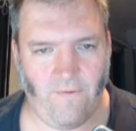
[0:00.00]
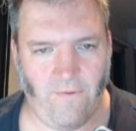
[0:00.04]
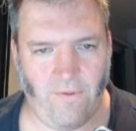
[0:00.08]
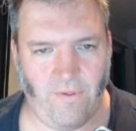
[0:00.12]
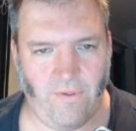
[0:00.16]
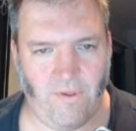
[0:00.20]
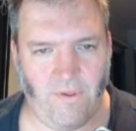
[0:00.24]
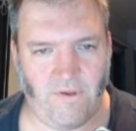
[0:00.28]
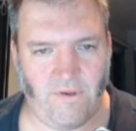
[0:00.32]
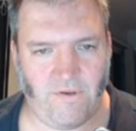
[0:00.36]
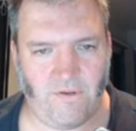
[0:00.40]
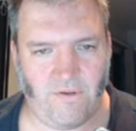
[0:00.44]

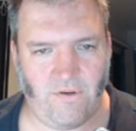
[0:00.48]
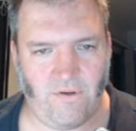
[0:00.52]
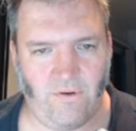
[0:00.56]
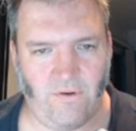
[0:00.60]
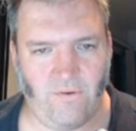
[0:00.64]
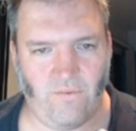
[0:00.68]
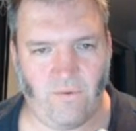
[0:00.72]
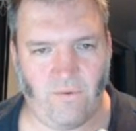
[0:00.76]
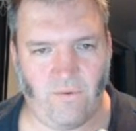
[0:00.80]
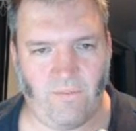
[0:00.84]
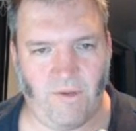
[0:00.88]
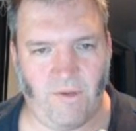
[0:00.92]
this
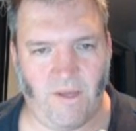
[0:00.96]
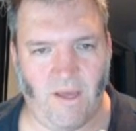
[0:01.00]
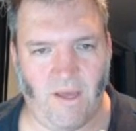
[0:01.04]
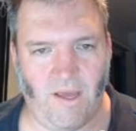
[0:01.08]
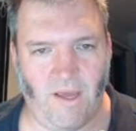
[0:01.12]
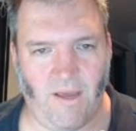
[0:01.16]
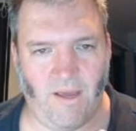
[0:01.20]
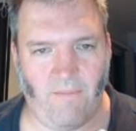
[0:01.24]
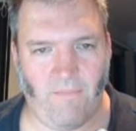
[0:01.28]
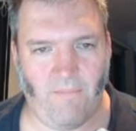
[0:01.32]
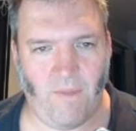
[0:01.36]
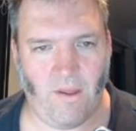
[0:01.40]
too would be
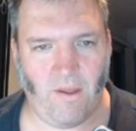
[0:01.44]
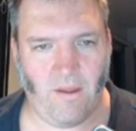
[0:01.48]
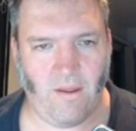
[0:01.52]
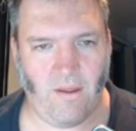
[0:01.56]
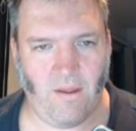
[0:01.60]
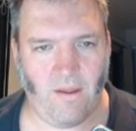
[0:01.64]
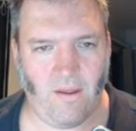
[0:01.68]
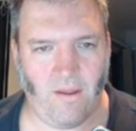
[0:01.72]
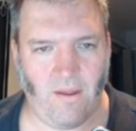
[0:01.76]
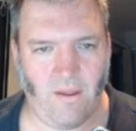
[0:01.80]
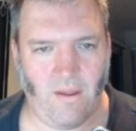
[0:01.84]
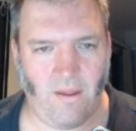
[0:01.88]
m,
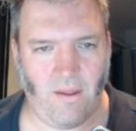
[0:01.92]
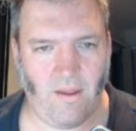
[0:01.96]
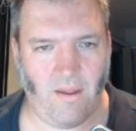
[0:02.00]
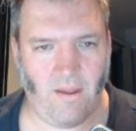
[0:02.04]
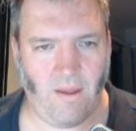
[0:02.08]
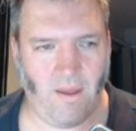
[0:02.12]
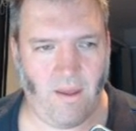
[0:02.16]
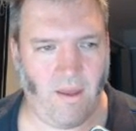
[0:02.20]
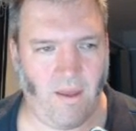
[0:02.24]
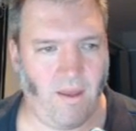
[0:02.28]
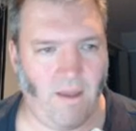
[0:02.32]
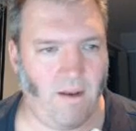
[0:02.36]

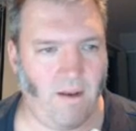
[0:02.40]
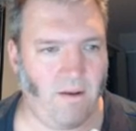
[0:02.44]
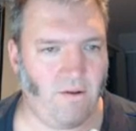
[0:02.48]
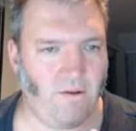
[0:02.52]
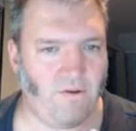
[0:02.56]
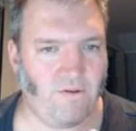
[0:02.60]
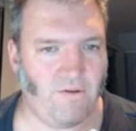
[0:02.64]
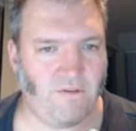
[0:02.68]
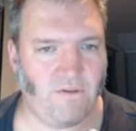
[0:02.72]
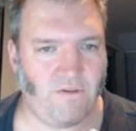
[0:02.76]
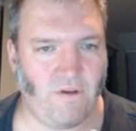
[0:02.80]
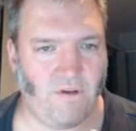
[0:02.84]
and
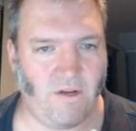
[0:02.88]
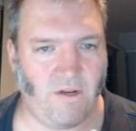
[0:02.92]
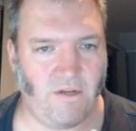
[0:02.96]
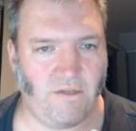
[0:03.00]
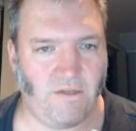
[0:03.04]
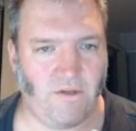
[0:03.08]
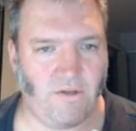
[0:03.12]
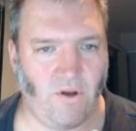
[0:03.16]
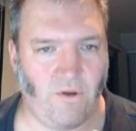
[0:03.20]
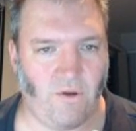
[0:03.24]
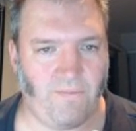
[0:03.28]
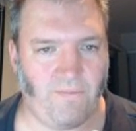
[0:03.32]
because sine
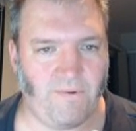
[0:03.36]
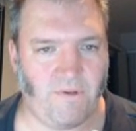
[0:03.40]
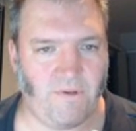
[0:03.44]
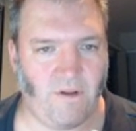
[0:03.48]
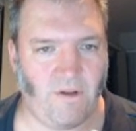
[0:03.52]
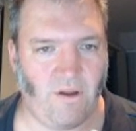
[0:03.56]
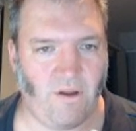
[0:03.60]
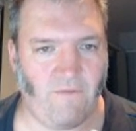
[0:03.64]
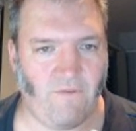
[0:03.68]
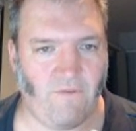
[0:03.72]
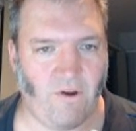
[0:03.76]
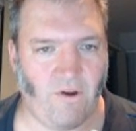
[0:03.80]
is opposite
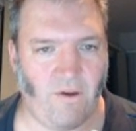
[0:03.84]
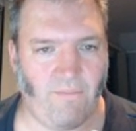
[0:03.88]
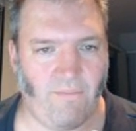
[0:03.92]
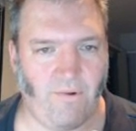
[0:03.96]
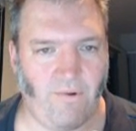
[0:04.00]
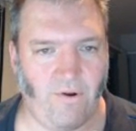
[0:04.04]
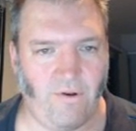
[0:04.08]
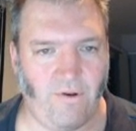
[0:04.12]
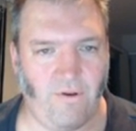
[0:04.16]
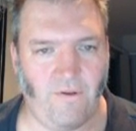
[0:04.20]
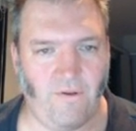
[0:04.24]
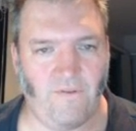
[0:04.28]
over
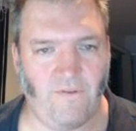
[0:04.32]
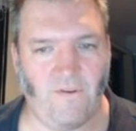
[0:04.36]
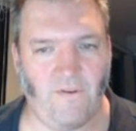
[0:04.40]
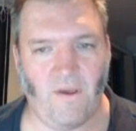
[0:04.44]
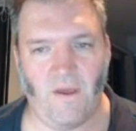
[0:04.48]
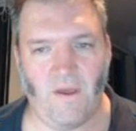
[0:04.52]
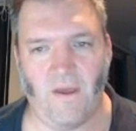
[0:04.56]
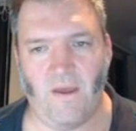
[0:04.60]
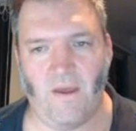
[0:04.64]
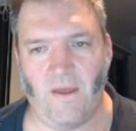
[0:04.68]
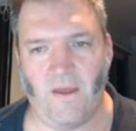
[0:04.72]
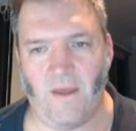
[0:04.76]
hypotenuse,
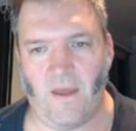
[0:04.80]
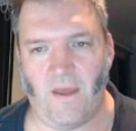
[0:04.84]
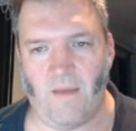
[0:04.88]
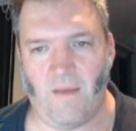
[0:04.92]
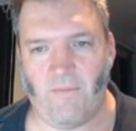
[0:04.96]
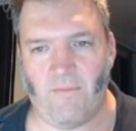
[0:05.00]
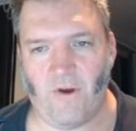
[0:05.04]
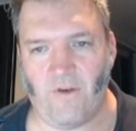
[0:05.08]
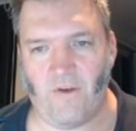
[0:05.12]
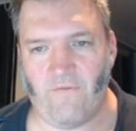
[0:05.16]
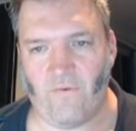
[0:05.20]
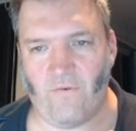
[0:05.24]

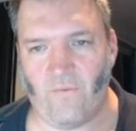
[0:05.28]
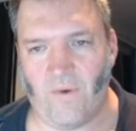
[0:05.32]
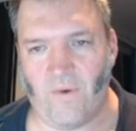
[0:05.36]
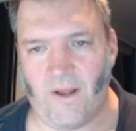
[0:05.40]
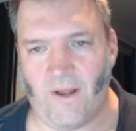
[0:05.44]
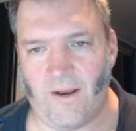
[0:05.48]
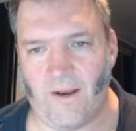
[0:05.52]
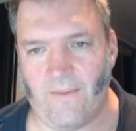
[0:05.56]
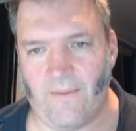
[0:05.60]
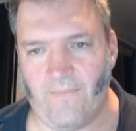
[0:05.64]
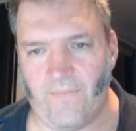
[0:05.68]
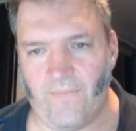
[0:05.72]
m over
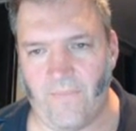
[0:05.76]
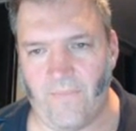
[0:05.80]
1.